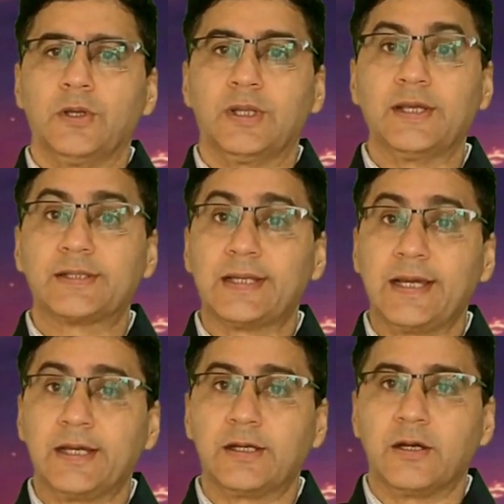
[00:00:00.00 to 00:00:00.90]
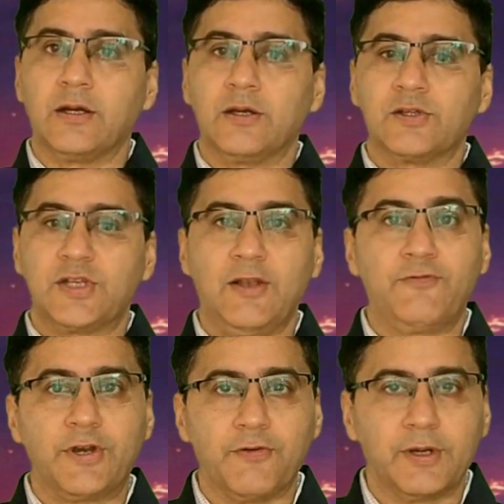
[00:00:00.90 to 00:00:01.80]
things like
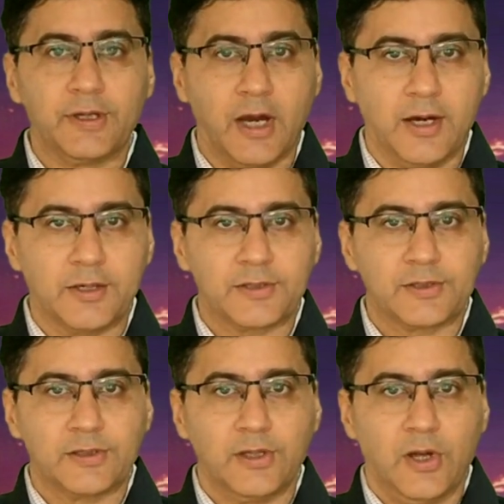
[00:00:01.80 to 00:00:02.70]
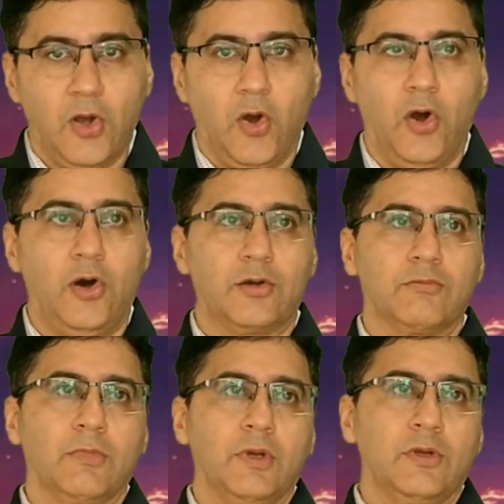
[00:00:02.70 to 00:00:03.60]
self-driven cars or
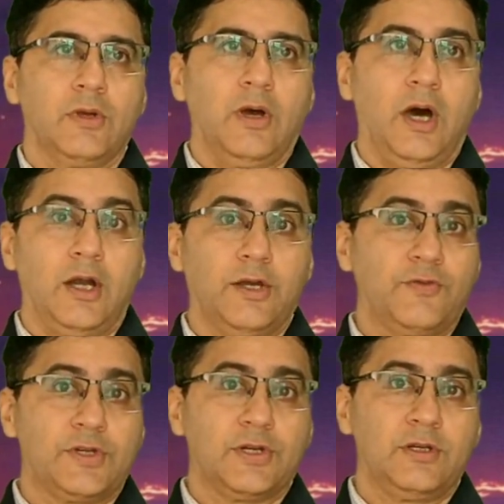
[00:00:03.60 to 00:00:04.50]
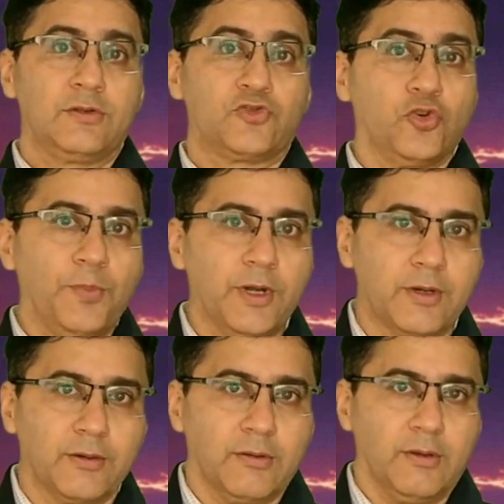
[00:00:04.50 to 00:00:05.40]
artificial
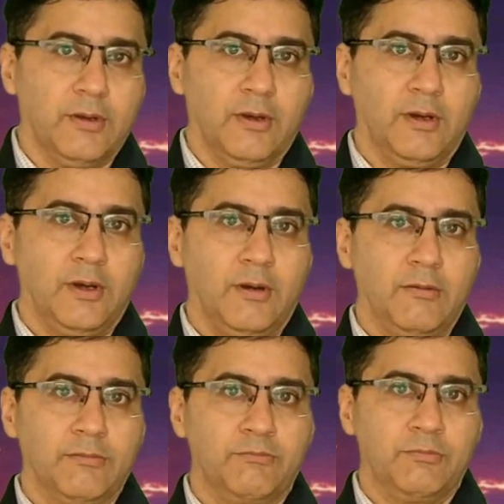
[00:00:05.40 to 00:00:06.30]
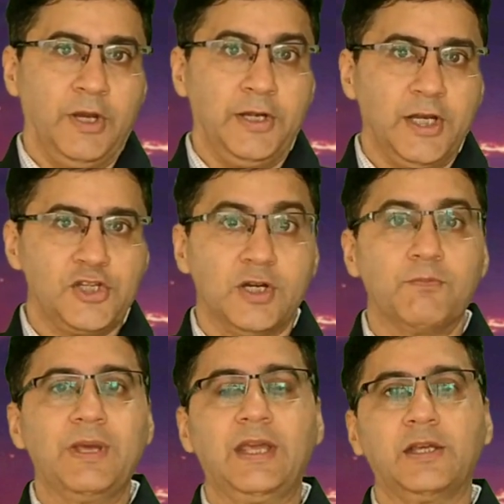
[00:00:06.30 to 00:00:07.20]
super uh,
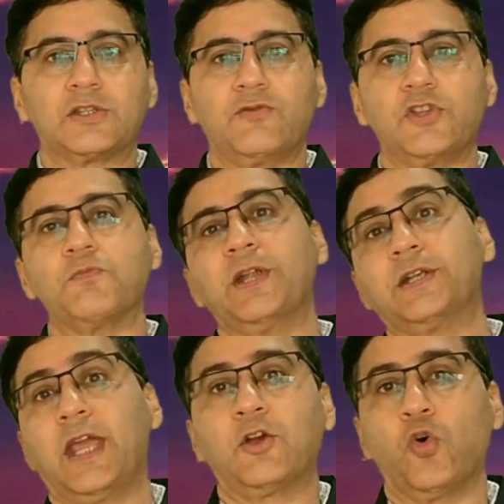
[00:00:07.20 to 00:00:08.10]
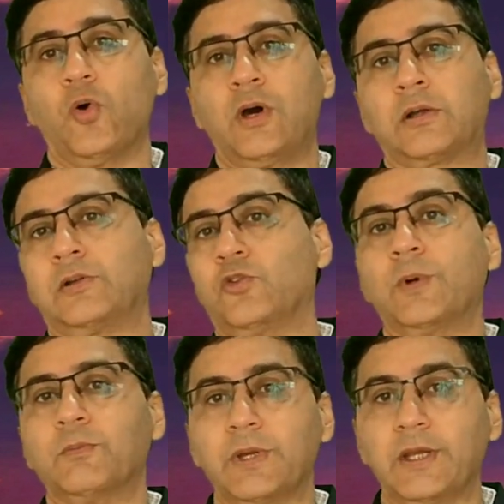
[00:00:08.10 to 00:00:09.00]
intelligent beings which may take over
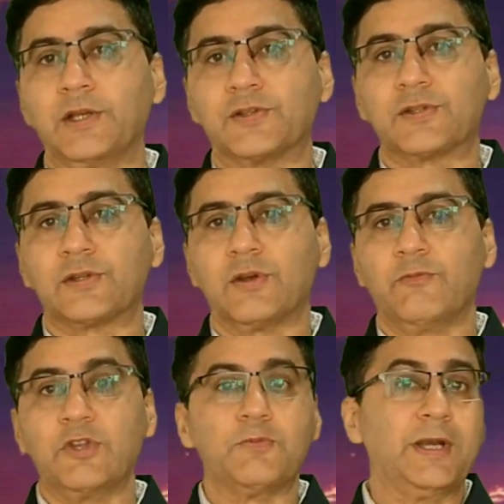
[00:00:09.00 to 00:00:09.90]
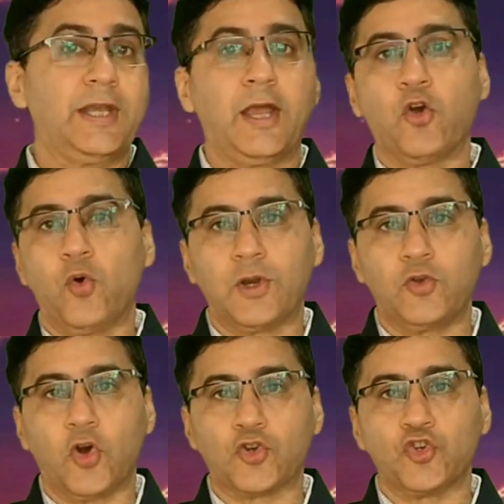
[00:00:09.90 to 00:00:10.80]
human beings, which may take over
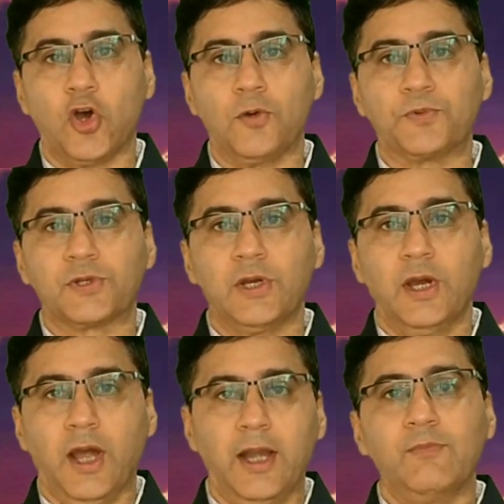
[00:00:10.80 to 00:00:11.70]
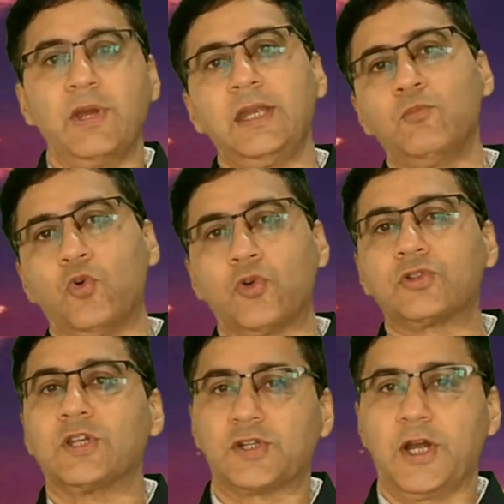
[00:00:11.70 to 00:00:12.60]
your jobs and many more
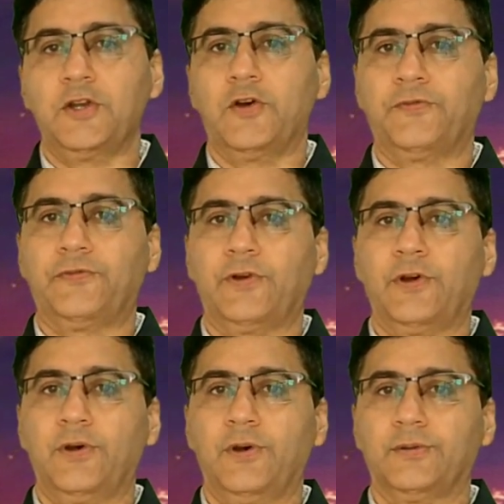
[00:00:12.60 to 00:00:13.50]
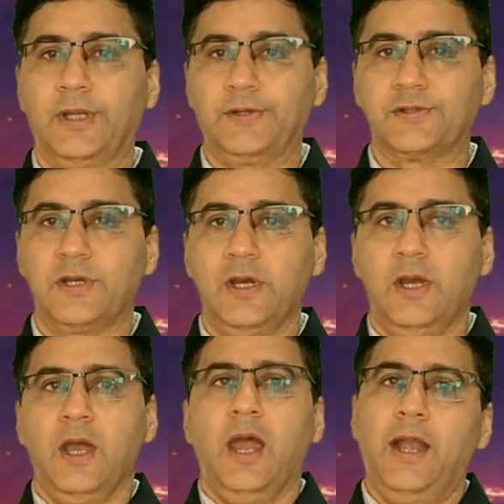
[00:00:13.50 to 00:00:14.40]
such kind of uh, things.
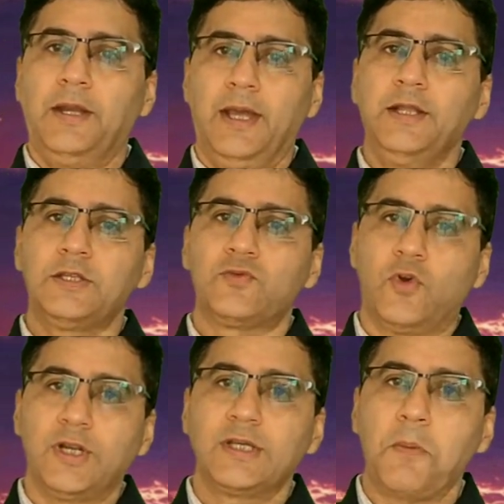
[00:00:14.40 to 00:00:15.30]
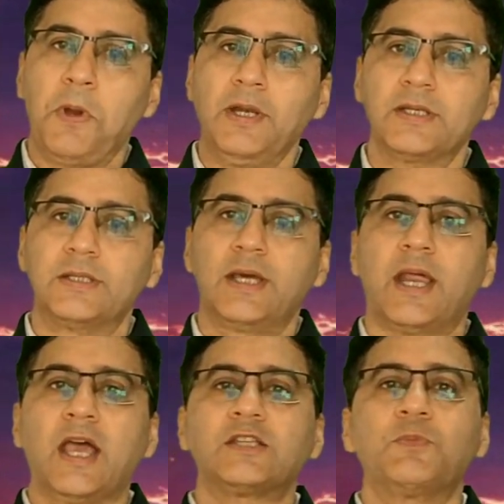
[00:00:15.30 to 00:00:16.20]
And hence what has happened is there
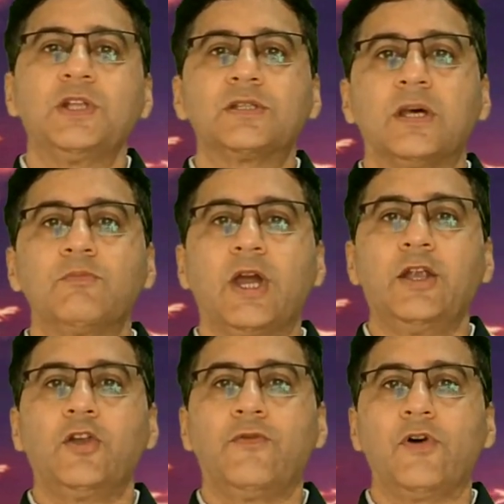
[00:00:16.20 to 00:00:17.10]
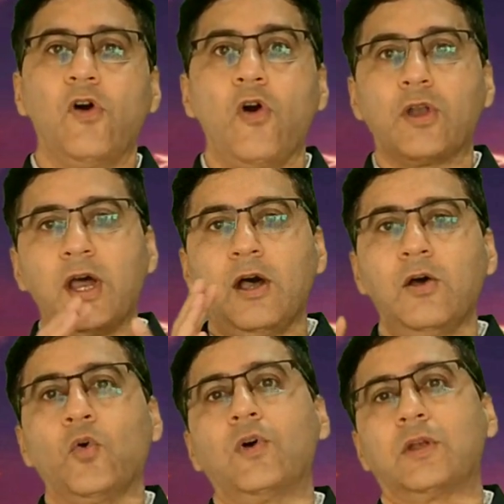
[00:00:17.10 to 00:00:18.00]
has been some kind of aura
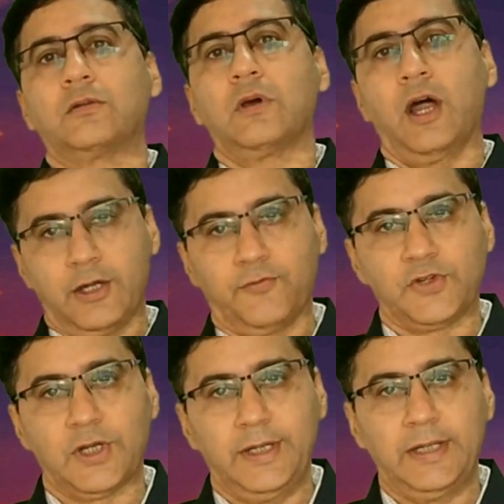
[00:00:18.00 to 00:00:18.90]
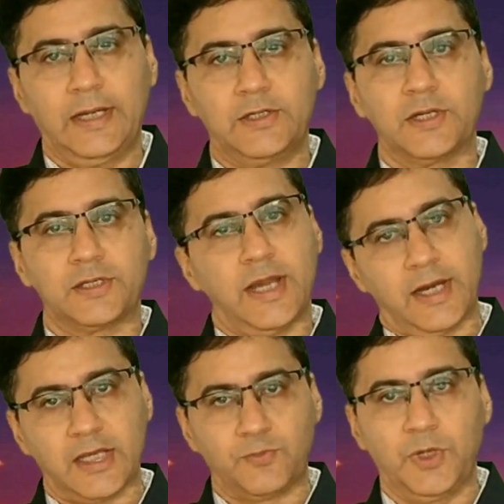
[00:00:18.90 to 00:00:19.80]
over artificial intelligence that
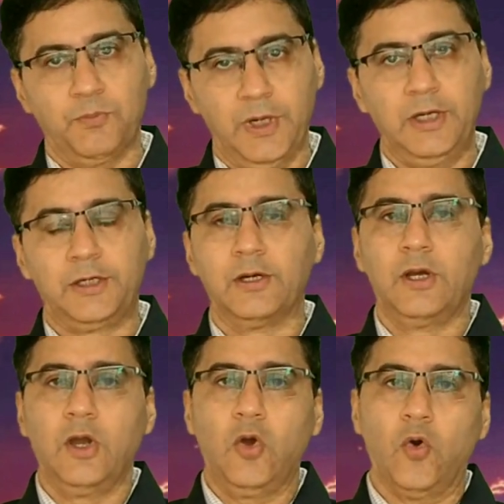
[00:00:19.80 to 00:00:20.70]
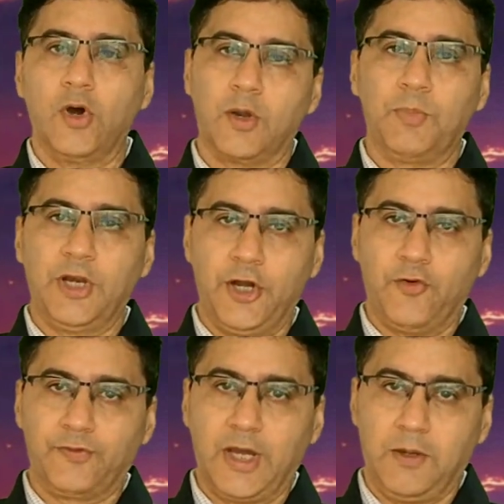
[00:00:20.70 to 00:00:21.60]
has been built over a period
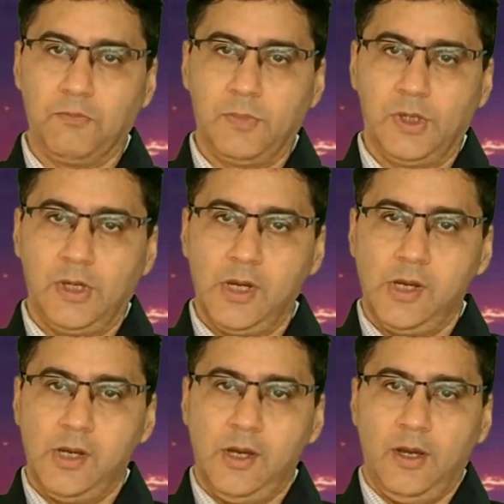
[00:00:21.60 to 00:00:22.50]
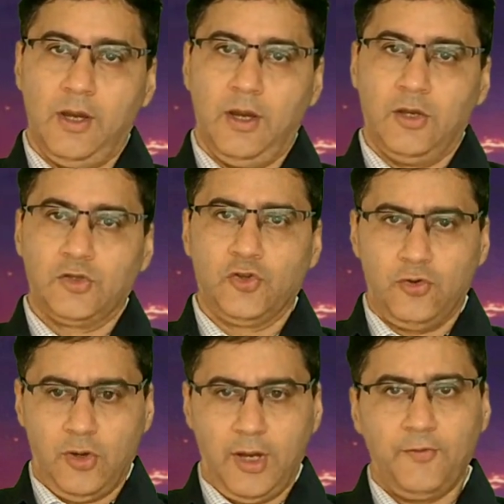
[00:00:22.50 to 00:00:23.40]
of time.
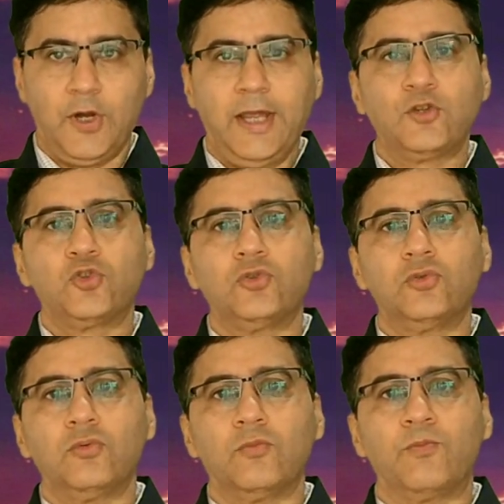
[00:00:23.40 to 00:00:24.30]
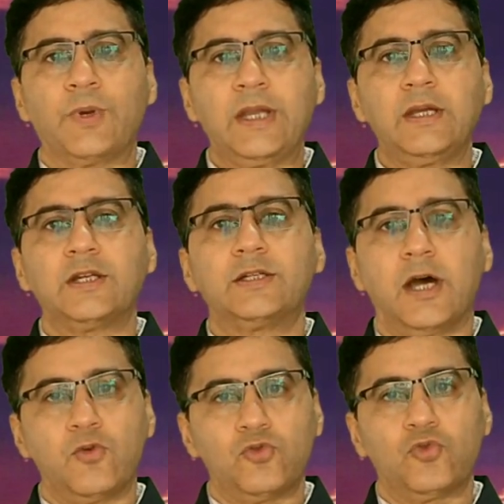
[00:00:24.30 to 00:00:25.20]
So I would like to bring it
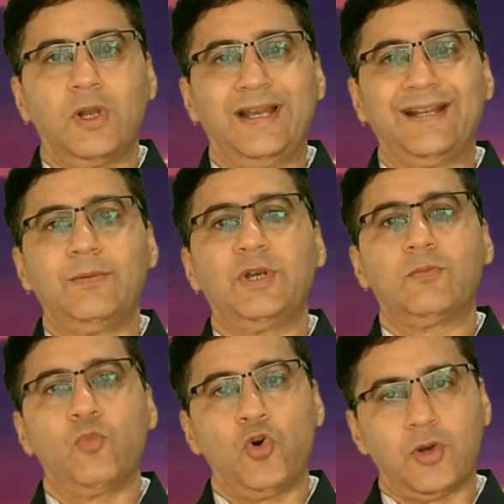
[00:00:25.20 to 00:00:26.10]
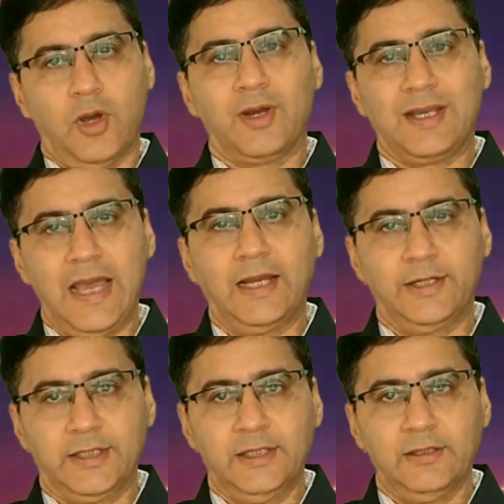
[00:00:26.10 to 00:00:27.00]
down to a little bit more
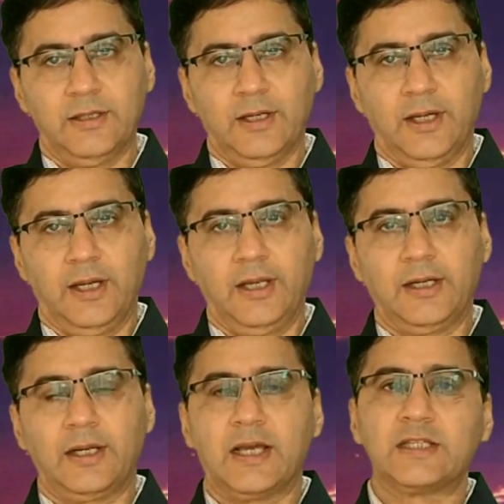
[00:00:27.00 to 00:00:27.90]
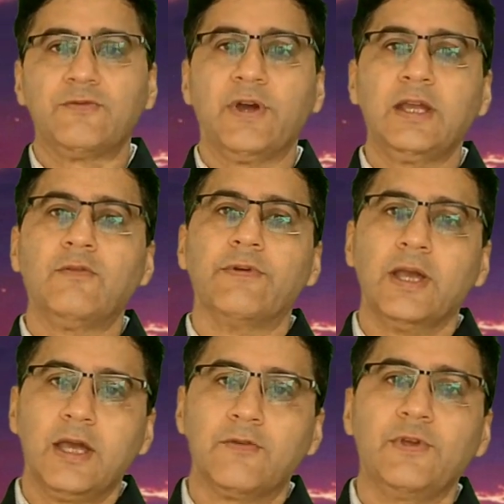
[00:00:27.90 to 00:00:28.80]
reality in classifying
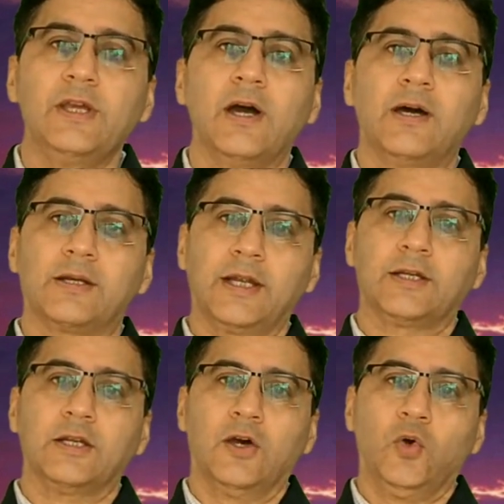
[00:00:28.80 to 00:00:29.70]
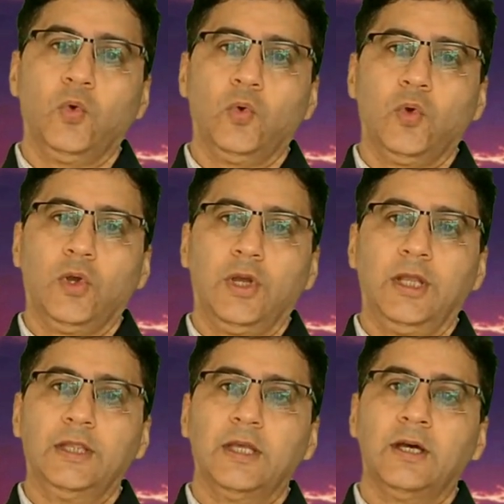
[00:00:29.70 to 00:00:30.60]
where we are right now
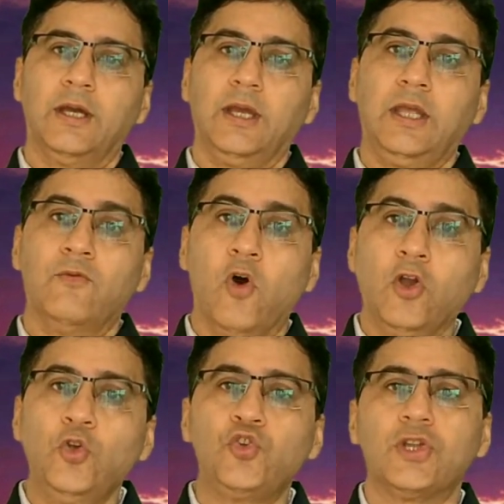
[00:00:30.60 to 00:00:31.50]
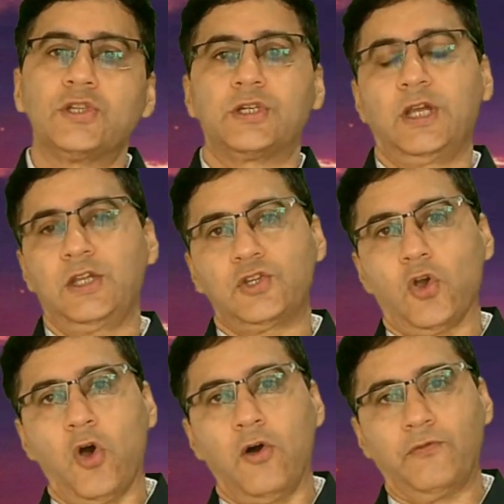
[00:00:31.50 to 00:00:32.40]
in the evolution stage
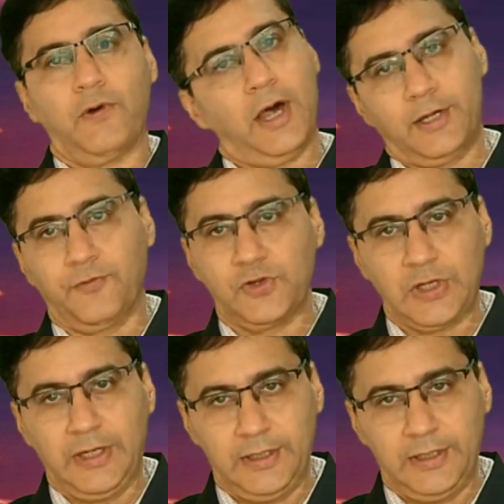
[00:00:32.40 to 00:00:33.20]
of artificial